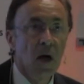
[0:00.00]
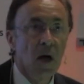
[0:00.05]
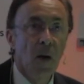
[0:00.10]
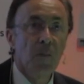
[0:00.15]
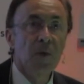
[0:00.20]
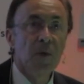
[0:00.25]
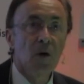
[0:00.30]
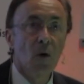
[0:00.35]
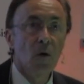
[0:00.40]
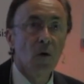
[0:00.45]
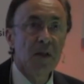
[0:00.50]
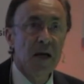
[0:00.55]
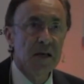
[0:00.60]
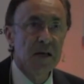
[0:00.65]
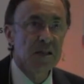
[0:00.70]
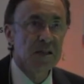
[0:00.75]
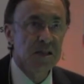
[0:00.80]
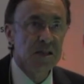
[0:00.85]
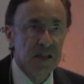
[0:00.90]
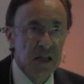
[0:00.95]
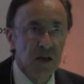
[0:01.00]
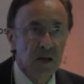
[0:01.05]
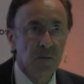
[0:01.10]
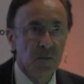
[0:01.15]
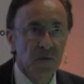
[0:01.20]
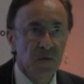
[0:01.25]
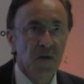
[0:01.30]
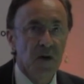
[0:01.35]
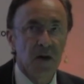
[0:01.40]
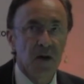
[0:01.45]
and we call that serum
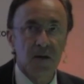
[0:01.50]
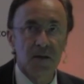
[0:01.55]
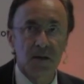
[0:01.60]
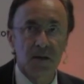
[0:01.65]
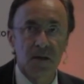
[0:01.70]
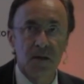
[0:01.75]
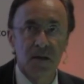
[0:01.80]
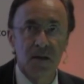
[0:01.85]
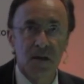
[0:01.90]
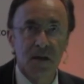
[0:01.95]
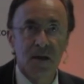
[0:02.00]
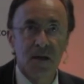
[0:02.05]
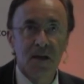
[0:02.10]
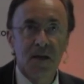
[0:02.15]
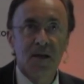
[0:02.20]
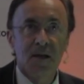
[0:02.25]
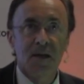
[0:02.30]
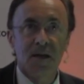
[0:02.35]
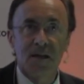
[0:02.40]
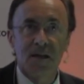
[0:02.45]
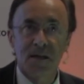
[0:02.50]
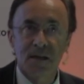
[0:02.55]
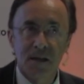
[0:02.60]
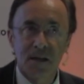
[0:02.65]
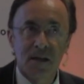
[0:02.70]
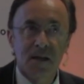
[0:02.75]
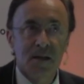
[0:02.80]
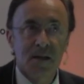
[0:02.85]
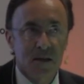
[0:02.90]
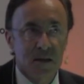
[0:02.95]
ferritin. And
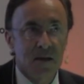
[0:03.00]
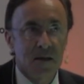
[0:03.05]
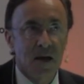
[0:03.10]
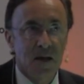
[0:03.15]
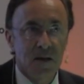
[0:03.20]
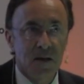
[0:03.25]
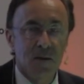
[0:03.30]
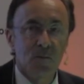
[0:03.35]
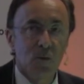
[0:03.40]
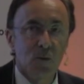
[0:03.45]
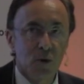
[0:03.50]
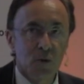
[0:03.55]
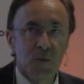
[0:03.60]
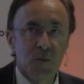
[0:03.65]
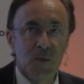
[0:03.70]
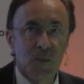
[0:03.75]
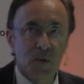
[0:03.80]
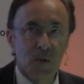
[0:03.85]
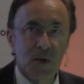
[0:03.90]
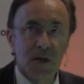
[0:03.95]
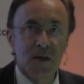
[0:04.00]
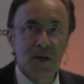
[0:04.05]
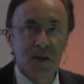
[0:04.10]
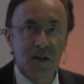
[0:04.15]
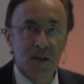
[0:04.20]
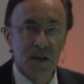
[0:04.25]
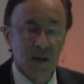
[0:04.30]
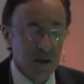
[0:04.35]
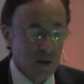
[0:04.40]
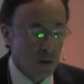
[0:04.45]
I think most people in
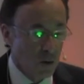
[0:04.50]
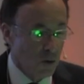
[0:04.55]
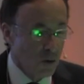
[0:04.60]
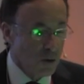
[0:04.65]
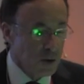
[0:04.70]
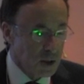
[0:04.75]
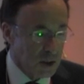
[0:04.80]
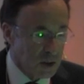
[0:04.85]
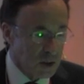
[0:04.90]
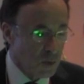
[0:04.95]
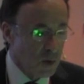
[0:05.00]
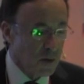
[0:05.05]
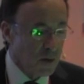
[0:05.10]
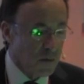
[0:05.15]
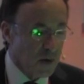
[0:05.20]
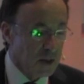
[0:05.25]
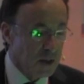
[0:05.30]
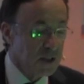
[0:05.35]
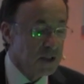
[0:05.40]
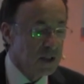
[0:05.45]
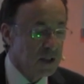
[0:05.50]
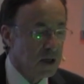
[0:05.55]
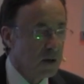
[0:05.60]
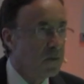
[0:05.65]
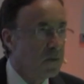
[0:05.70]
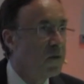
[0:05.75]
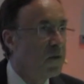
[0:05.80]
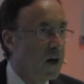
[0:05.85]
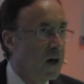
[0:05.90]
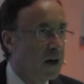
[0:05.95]
the audience will have had serum
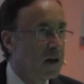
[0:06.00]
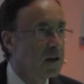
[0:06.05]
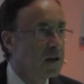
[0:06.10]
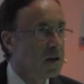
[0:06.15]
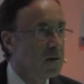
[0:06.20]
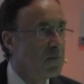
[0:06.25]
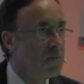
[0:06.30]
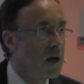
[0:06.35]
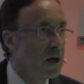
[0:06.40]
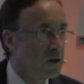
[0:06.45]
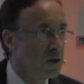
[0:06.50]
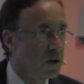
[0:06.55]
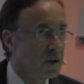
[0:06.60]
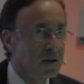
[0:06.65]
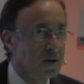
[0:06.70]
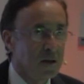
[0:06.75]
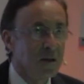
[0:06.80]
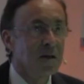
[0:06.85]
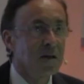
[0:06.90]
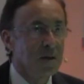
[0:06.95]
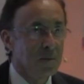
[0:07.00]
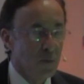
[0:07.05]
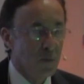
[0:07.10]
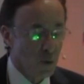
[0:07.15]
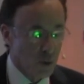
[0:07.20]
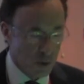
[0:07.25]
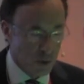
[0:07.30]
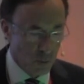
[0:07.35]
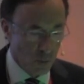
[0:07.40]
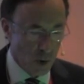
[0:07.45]
ferritin measured
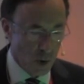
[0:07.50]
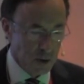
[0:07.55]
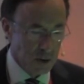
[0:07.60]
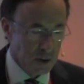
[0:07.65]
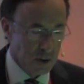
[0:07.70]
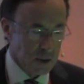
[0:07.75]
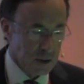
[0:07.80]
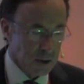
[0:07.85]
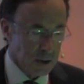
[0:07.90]
more than once.